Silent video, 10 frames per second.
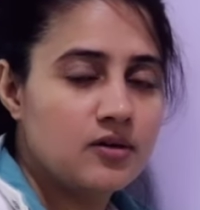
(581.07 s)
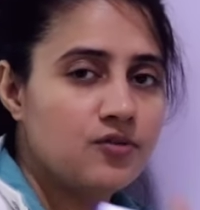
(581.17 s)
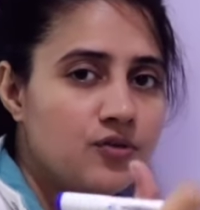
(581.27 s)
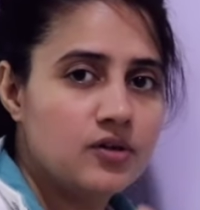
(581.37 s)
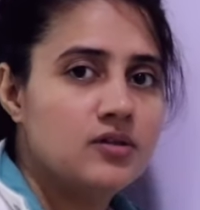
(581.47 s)

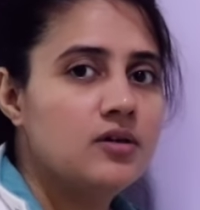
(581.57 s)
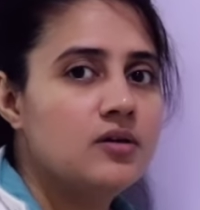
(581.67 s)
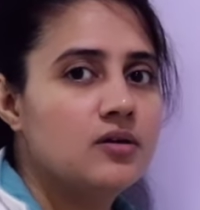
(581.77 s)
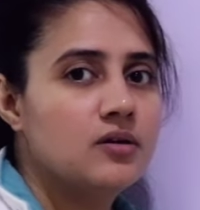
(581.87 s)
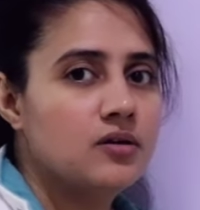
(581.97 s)

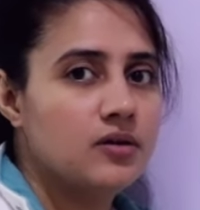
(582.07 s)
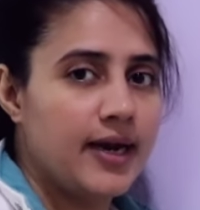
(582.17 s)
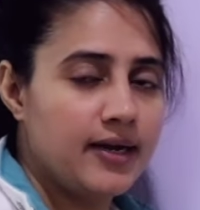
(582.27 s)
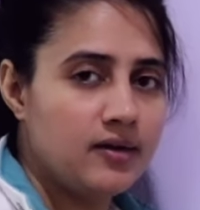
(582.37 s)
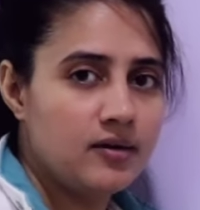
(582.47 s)
further
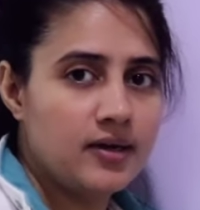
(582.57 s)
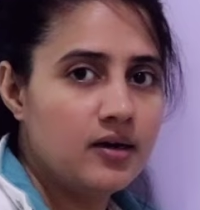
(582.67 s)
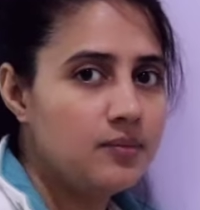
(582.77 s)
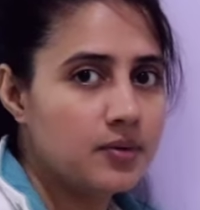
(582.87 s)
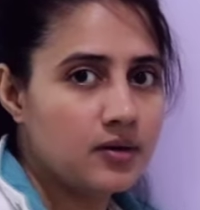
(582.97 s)
enter a
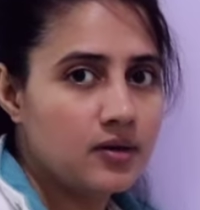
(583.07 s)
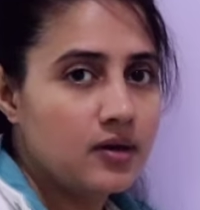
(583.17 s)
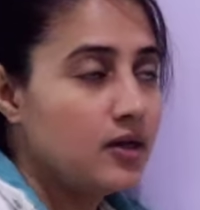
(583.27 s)
number.